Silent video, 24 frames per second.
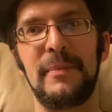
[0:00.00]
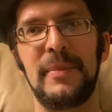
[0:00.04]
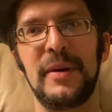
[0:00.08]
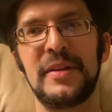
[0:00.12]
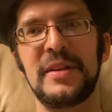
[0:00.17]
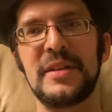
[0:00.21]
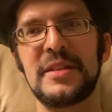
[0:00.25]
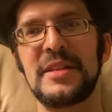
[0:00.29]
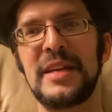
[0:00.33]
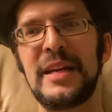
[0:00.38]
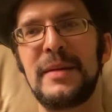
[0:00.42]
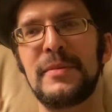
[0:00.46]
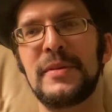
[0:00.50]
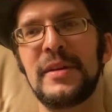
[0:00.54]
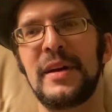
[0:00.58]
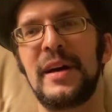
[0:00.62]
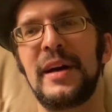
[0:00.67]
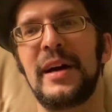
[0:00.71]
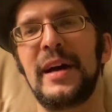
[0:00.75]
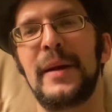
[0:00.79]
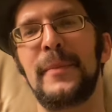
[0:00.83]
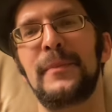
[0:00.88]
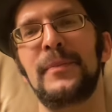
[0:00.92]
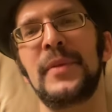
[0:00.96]
But at the same
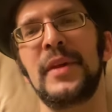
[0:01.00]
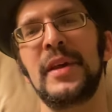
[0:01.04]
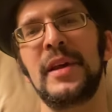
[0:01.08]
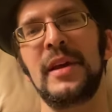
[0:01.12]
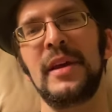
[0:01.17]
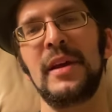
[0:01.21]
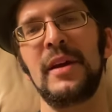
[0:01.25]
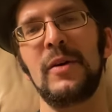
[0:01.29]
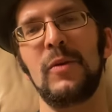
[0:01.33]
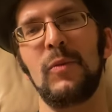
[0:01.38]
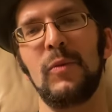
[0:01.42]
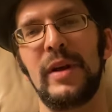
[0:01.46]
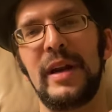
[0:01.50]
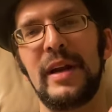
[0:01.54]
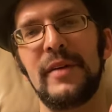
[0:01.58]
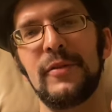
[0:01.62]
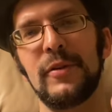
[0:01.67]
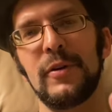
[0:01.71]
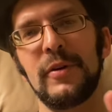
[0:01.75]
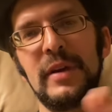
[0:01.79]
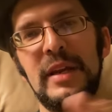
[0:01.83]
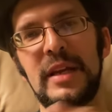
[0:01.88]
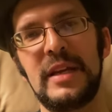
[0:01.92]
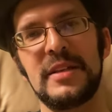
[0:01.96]
time,
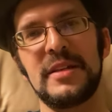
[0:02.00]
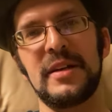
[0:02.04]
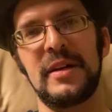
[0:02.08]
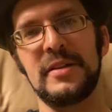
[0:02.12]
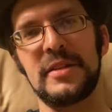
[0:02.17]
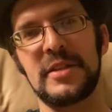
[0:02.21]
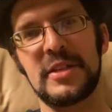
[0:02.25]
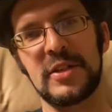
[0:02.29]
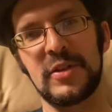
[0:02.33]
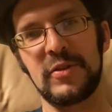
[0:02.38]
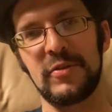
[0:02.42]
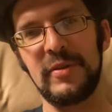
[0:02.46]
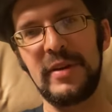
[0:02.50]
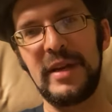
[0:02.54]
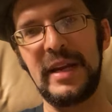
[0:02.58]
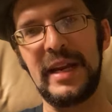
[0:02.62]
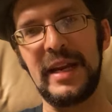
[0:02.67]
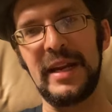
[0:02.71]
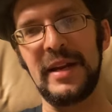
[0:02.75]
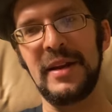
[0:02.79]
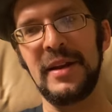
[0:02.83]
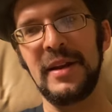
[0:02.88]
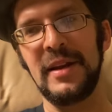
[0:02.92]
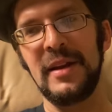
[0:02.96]
whenever he's on
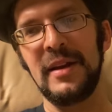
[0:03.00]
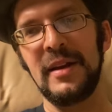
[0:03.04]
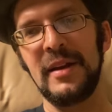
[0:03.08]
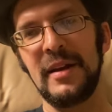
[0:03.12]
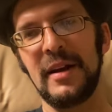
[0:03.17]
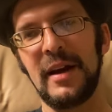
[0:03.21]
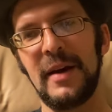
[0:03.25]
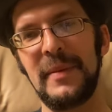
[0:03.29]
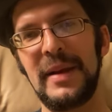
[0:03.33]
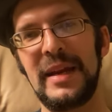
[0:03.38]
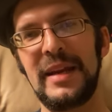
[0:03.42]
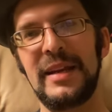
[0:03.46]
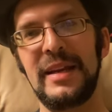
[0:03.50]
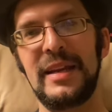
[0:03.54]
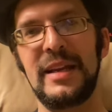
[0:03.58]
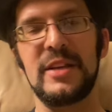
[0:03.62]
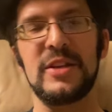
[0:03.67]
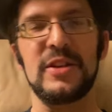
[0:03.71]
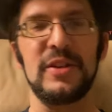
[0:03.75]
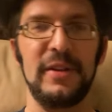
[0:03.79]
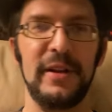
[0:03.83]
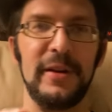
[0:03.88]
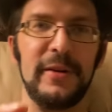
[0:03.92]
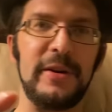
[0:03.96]
screen, I mean,
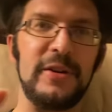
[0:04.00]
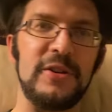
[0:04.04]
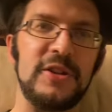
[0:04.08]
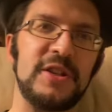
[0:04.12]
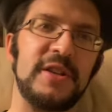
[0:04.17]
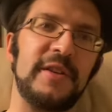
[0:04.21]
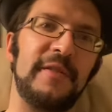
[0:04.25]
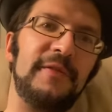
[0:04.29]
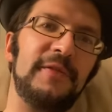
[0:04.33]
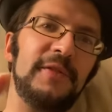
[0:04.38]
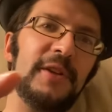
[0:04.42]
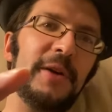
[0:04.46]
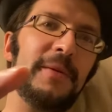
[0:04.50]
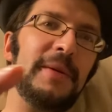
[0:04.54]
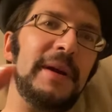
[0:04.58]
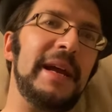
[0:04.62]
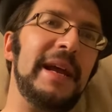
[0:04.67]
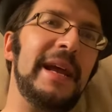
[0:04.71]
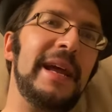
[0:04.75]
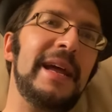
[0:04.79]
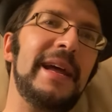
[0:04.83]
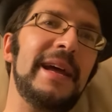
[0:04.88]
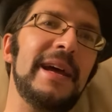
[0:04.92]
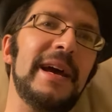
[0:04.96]
he's literally just a floating
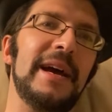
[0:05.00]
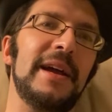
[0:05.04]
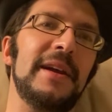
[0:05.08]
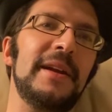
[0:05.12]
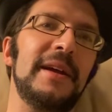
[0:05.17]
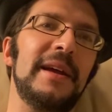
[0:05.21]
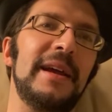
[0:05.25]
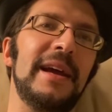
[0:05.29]
head.